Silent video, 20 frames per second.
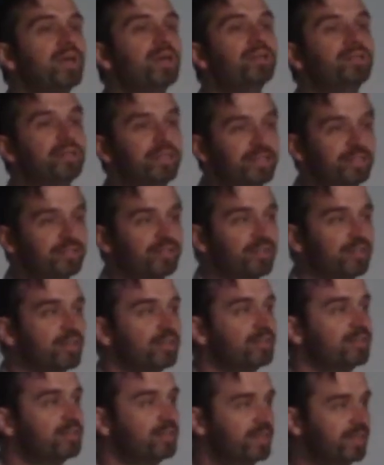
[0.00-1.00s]
These
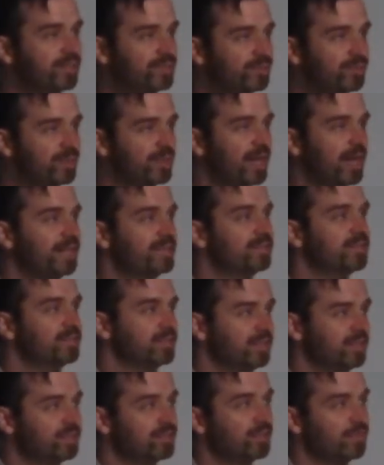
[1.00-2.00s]
are the Israelites.
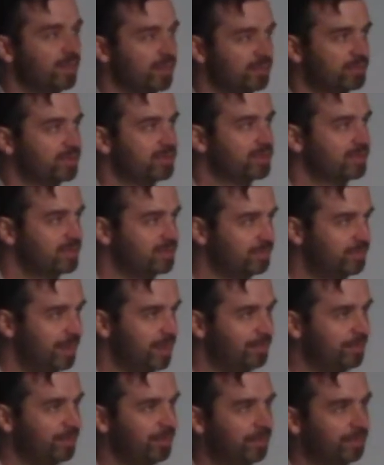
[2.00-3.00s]
These are Moses'
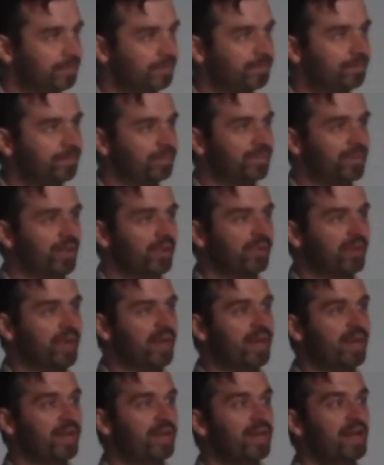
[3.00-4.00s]
people.
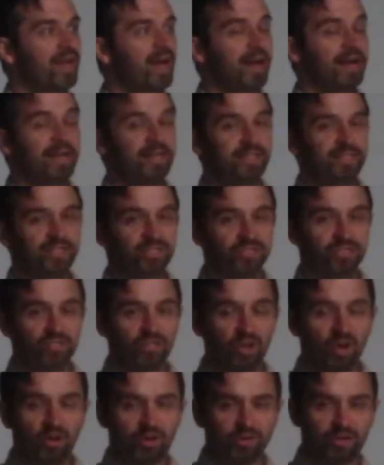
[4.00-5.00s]
Okay? And he just
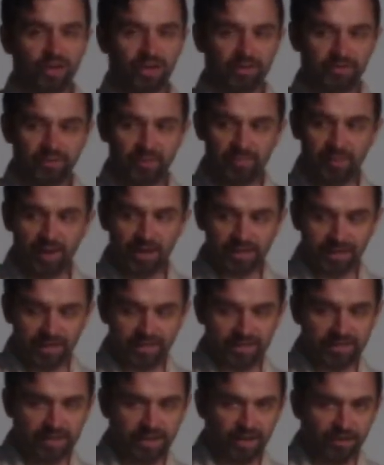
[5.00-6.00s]
slaughtered everybody
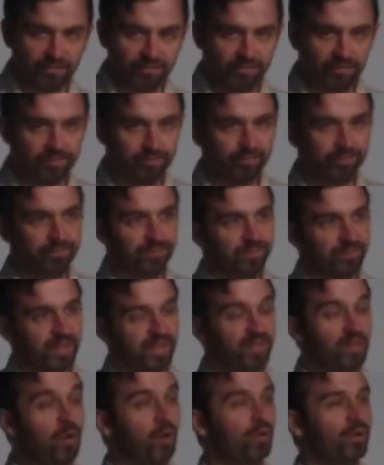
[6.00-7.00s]
in town,
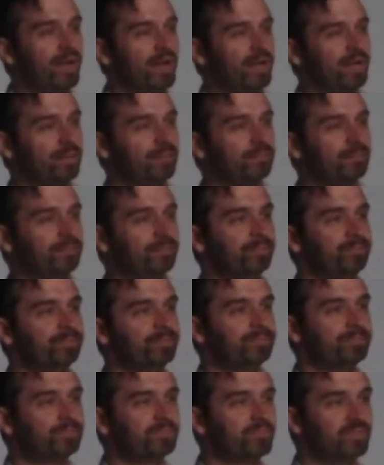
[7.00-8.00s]
in the whole kingdom.
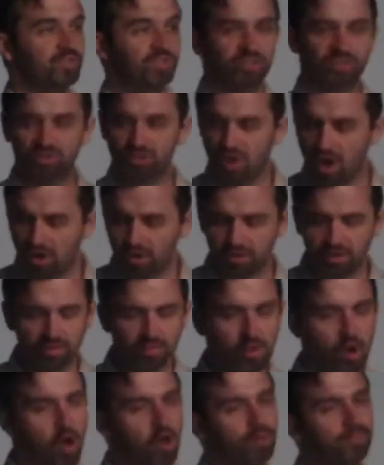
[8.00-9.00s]
Just slaughtered them
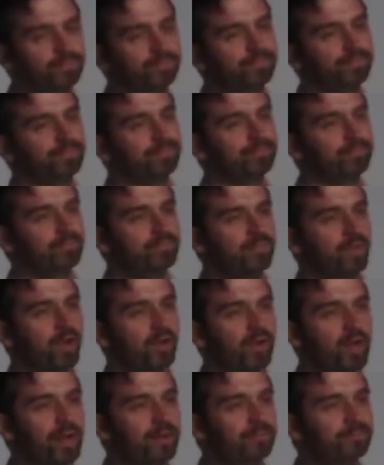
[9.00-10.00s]
all.
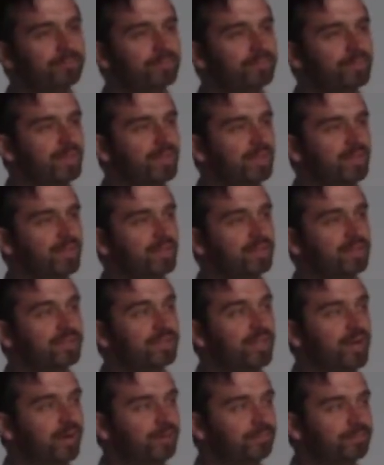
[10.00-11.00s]
Okay?
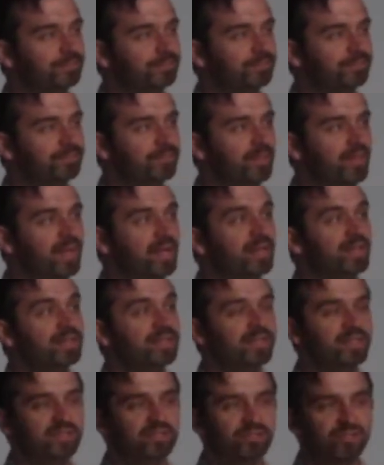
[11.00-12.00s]
So,
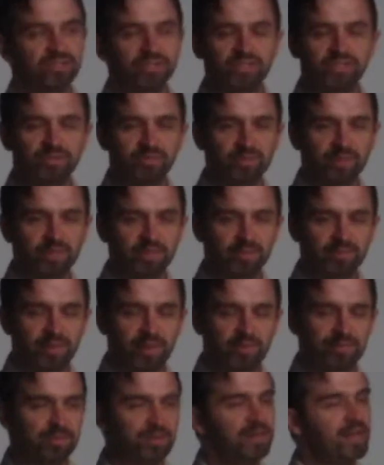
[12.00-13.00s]
these are the 2 million
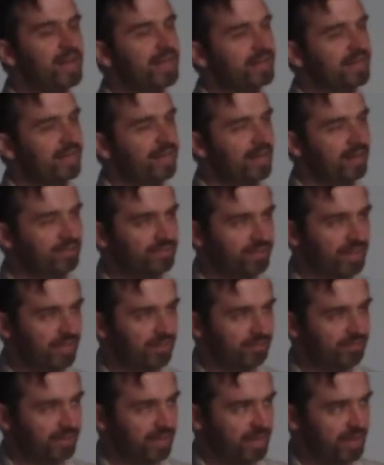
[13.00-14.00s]
people hanging outside
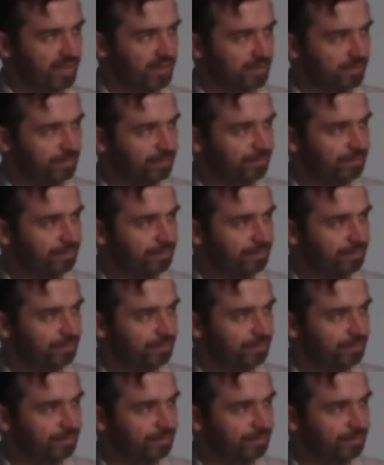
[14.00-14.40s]
of the kingdom.